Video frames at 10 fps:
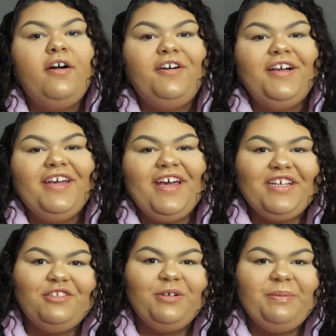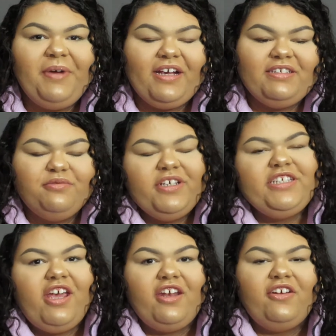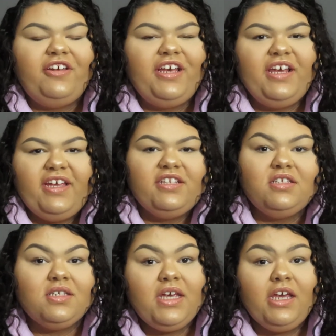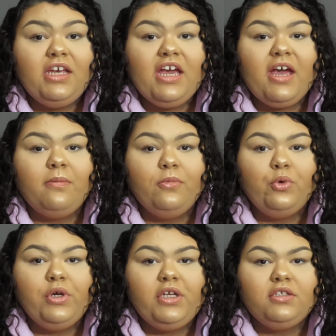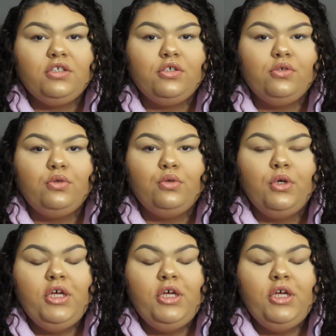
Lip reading: Okay guys, welcome back to my channel, and today I'm going to